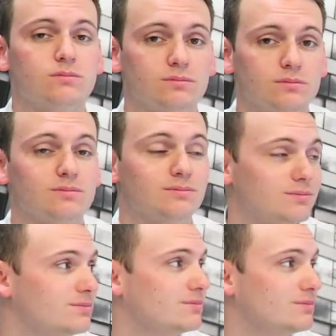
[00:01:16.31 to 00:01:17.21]

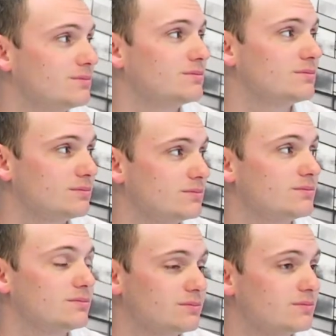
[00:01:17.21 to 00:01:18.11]

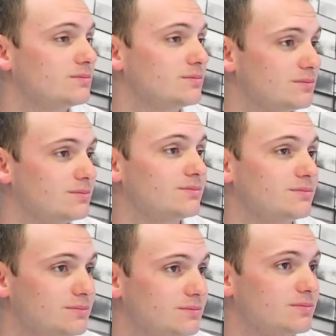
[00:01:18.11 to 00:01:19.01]

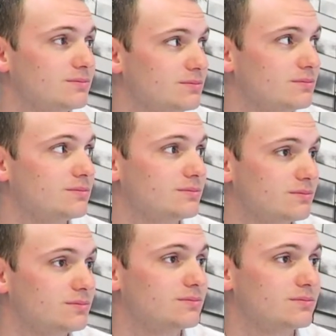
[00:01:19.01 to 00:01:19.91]

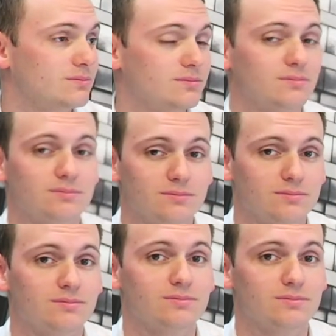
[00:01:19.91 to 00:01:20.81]

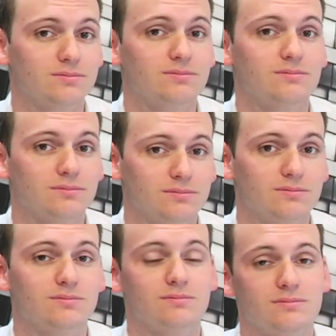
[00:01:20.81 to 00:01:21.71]

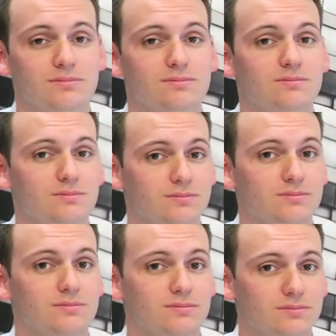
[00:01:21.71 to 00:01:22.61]

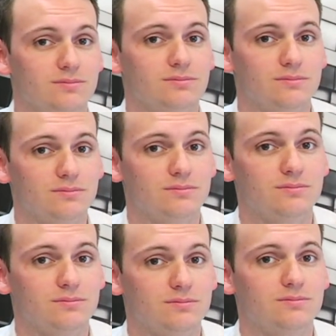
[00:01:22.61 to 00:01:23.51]

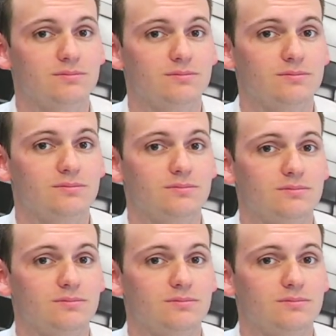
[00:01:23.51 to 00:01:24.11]
No words are spoken by the person on screen.